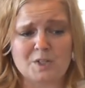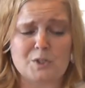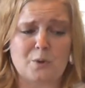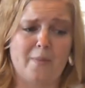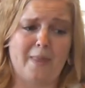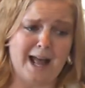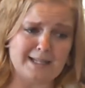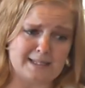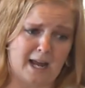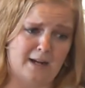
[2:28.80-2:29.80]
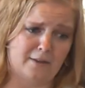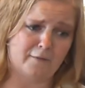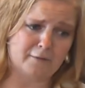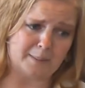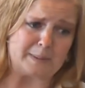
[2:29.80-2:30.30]
So on that side, on the
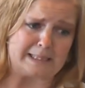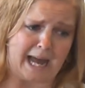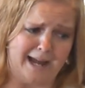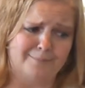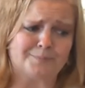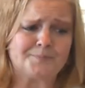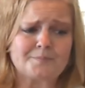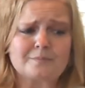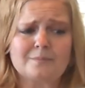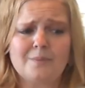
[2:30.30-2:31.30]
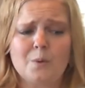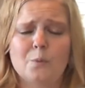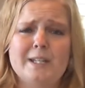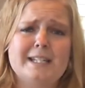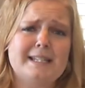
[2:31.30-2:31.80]
flip side,
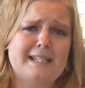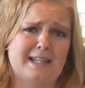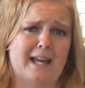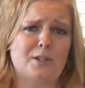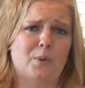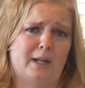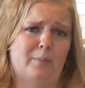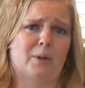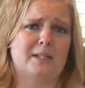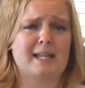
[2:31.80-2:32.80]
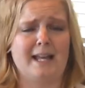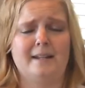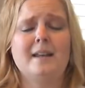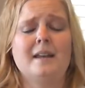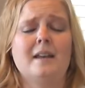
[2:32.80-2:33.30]
we did see that
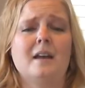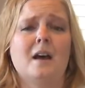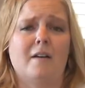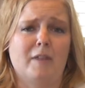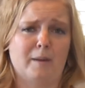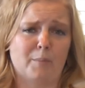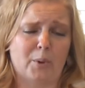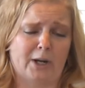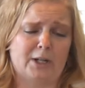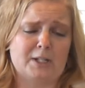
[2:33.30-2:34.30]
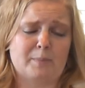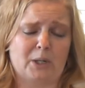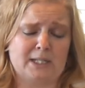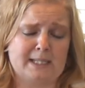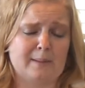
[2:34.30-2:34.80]
20% of the employers
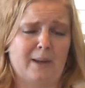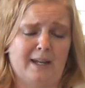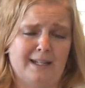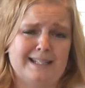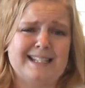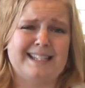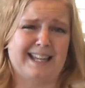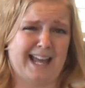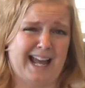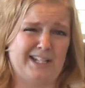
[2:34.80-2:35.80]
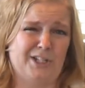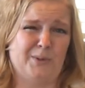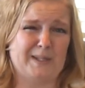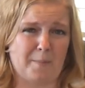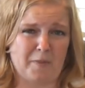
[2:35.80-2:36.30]
participating did say they had to
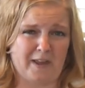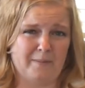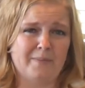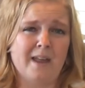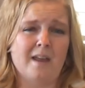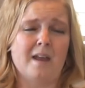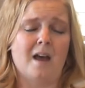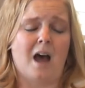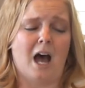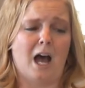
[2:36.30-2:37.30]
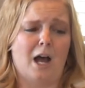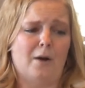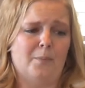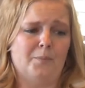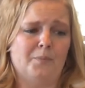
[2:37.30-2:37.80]
do something.
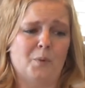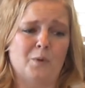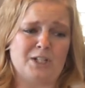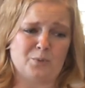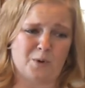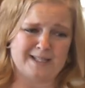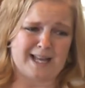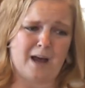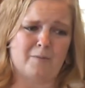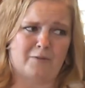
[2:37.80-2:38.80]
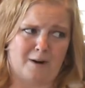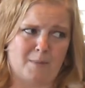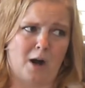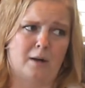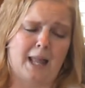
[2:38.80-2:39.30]
Which was up
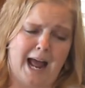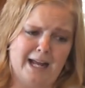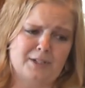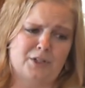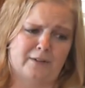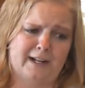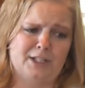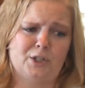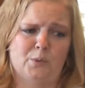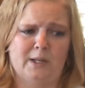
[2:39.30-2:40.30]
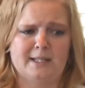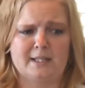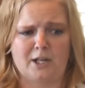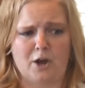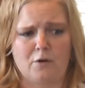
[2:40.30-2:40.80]
from our last survey 2
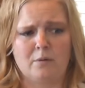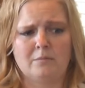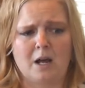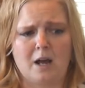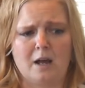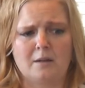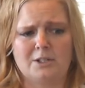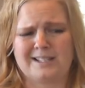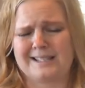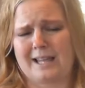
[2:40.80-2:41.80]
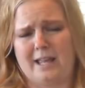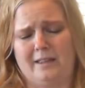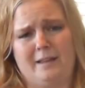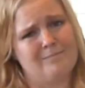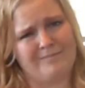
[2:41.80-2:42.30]
weeks ago, just
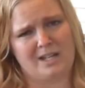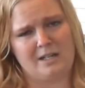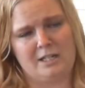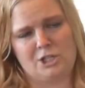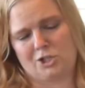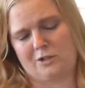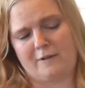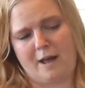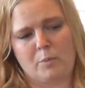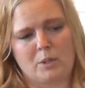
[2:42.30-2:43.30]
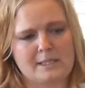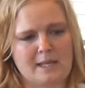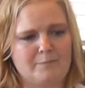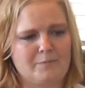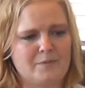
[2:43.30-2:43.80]
slightly, an additional 5%.